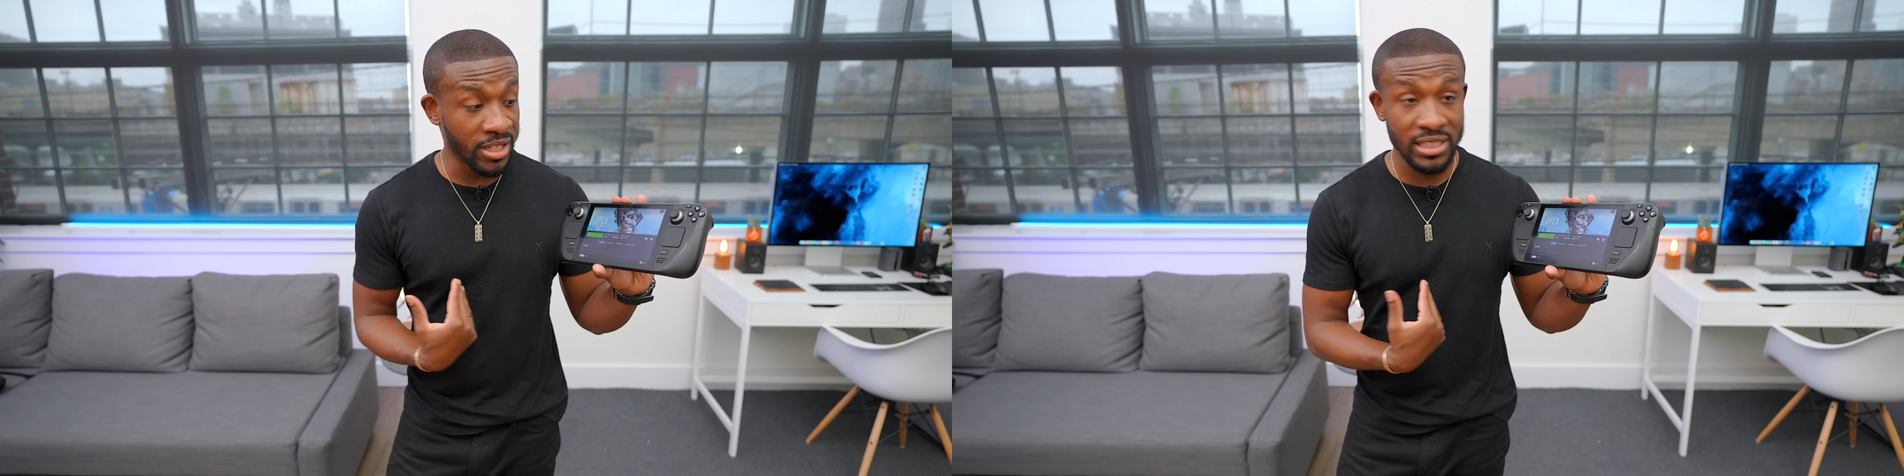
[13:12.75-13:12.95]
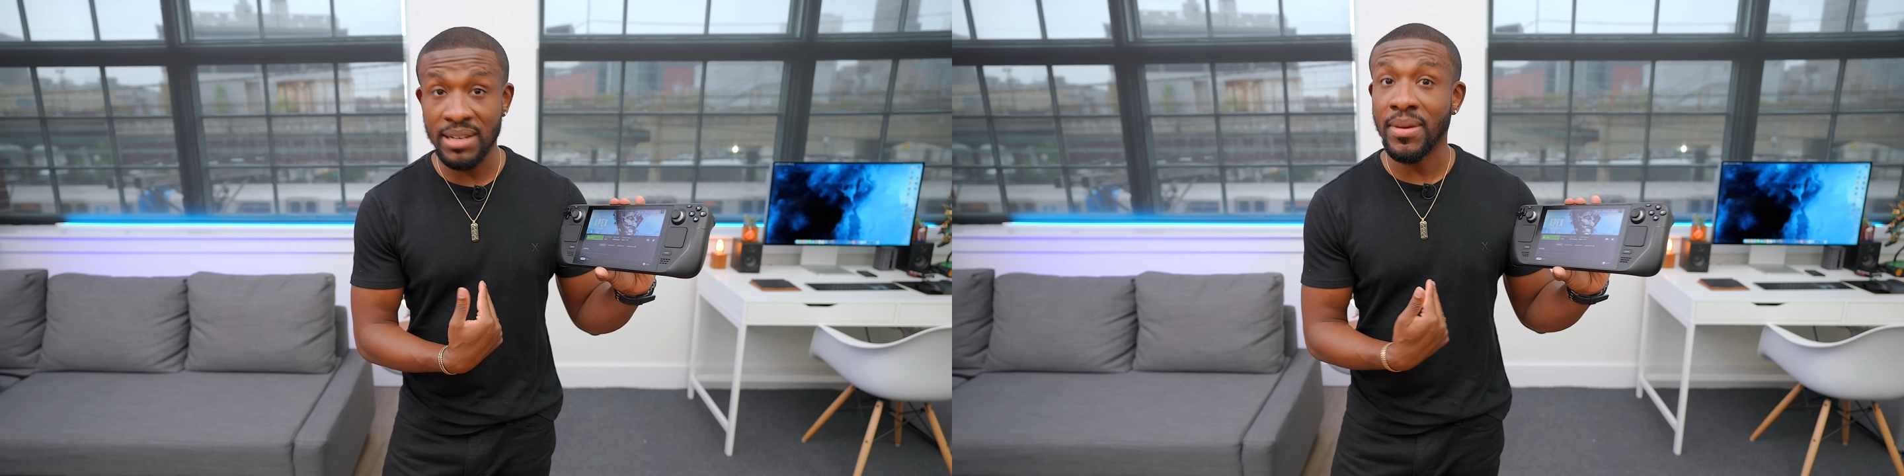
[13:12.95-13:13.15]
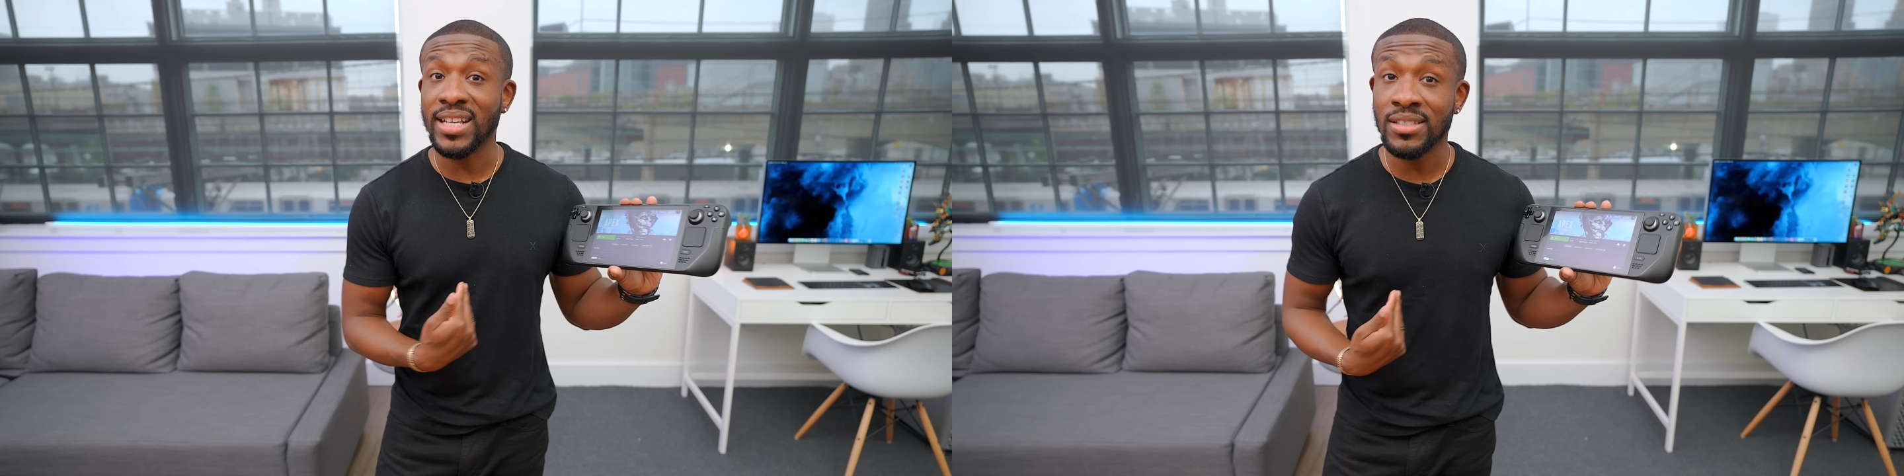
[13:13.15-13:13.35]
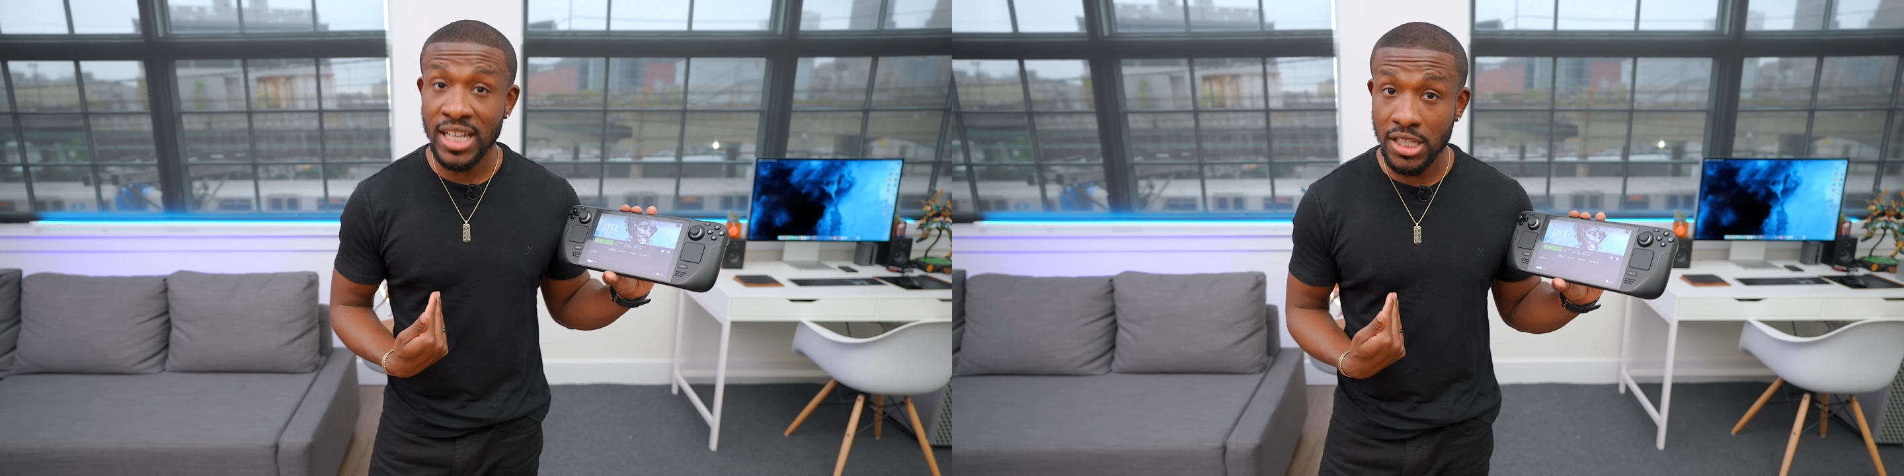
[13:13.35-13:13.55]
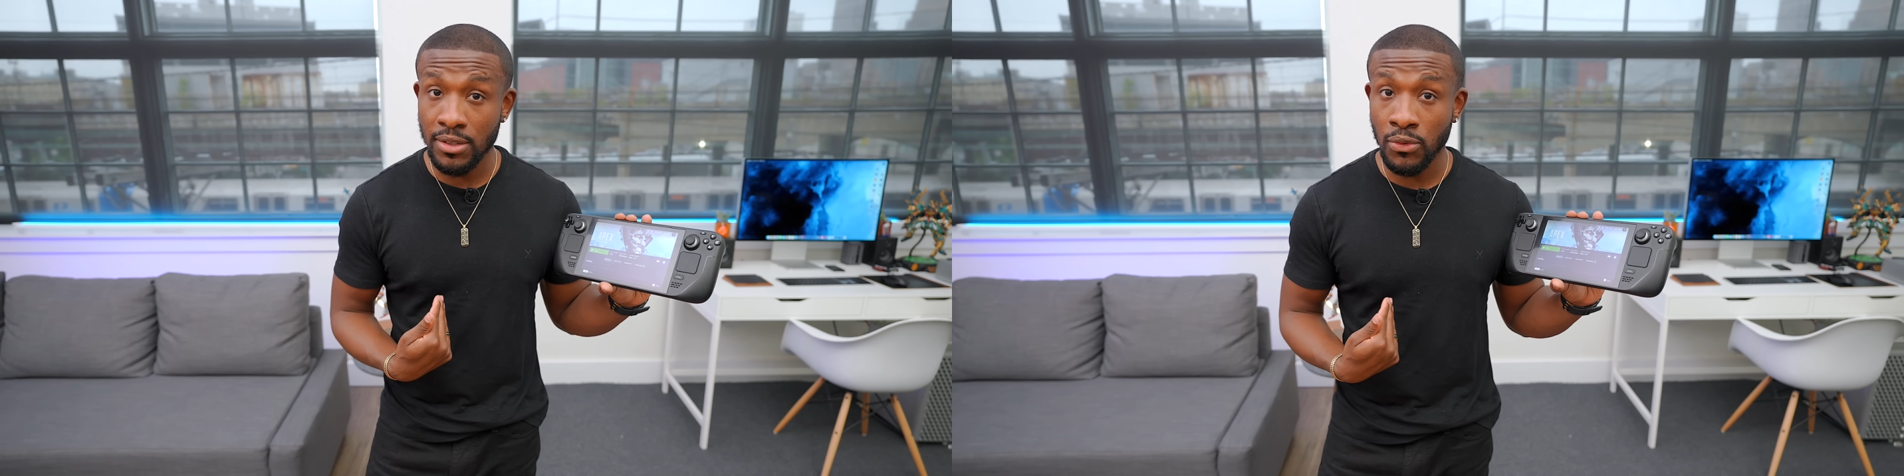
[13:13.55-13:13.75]
than
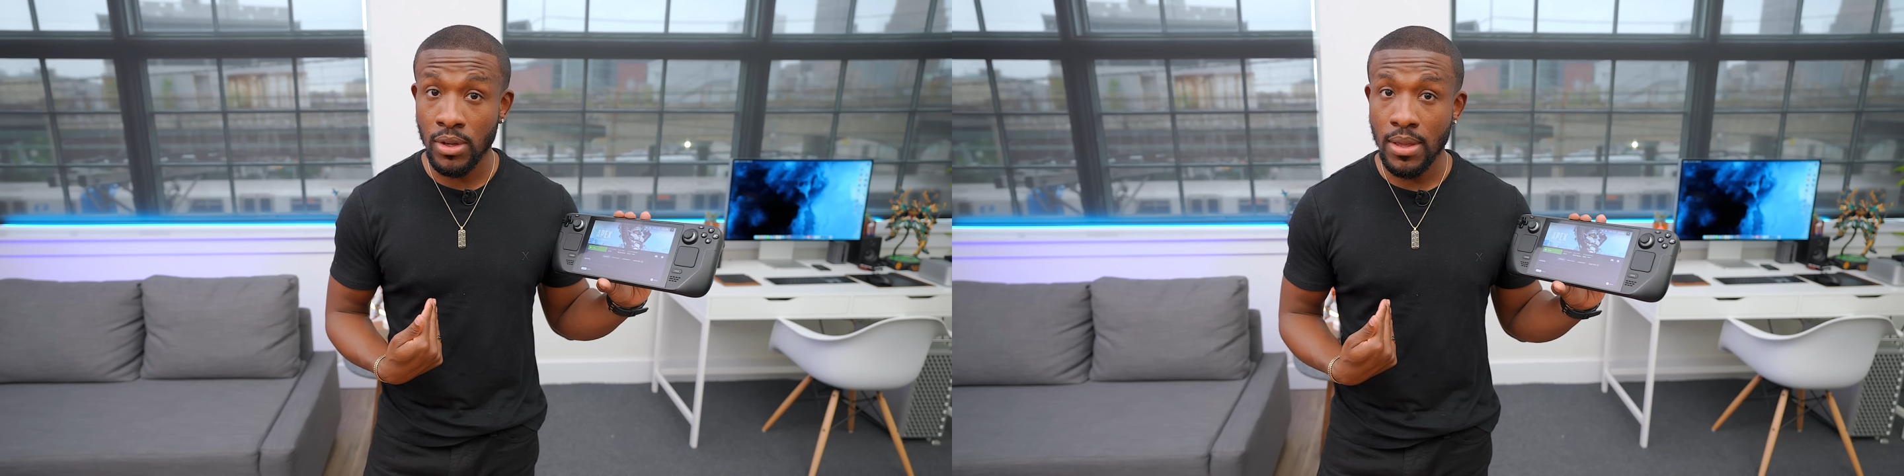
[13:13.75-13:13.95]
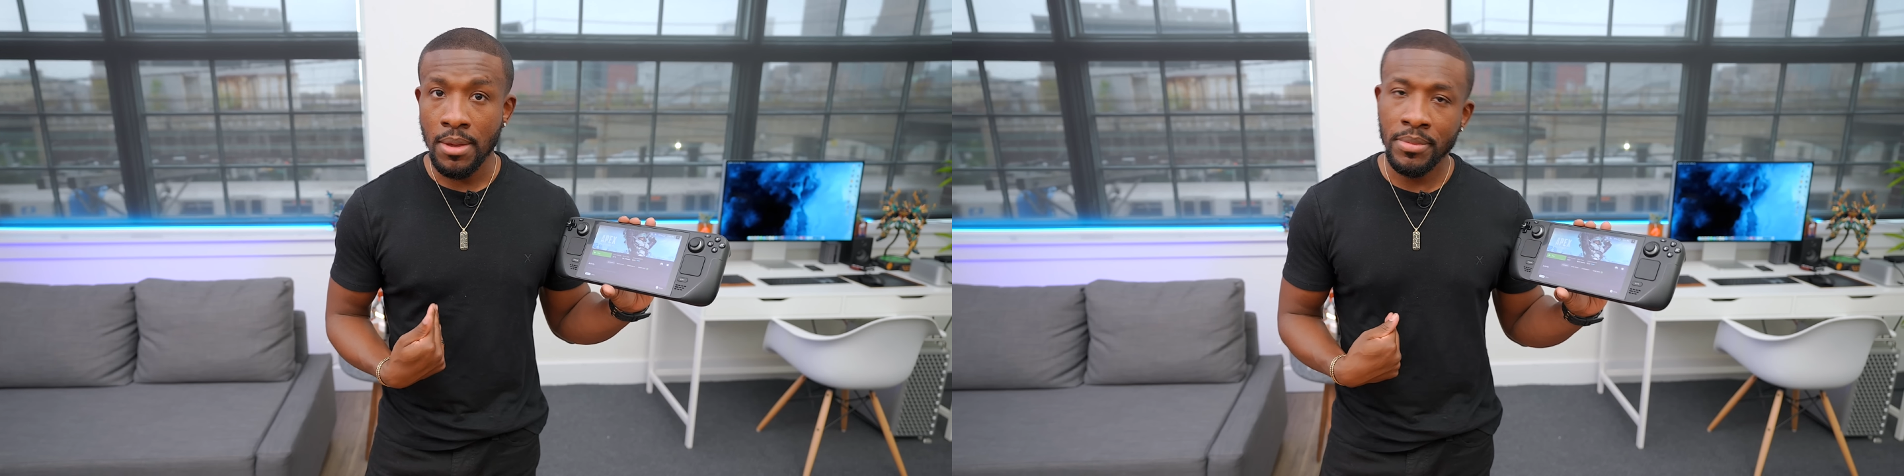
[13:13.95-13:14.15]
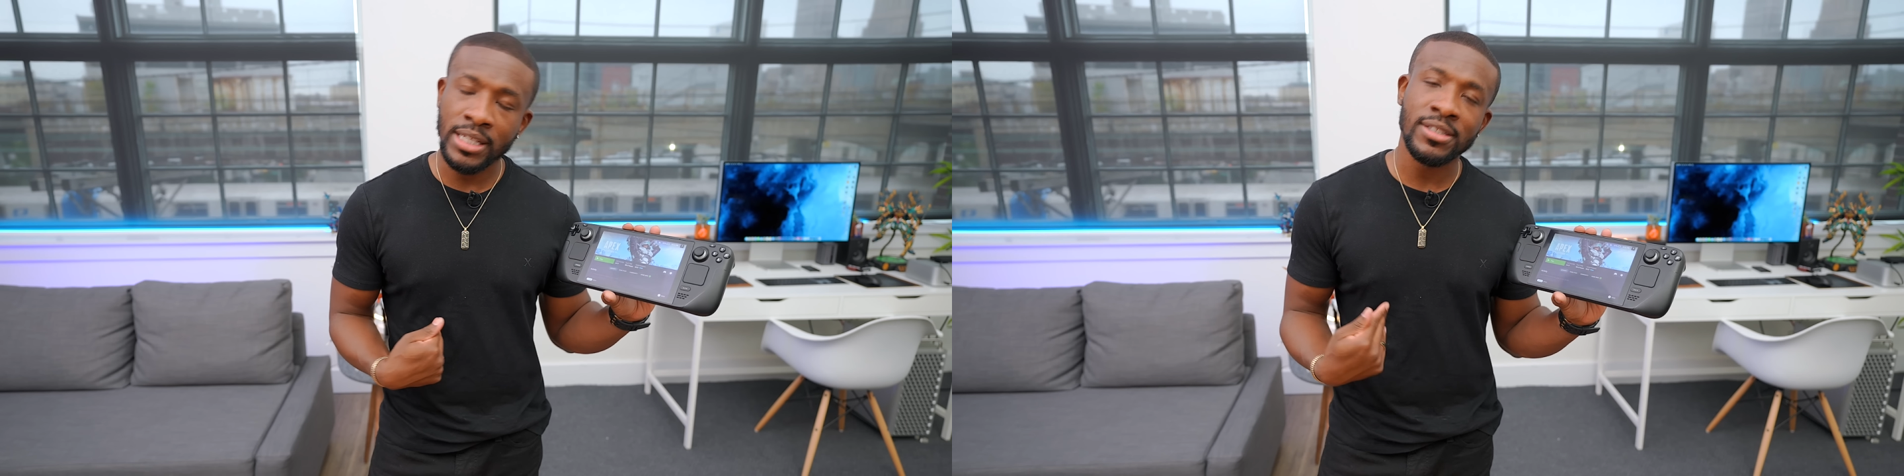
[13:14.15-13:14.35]
myself, because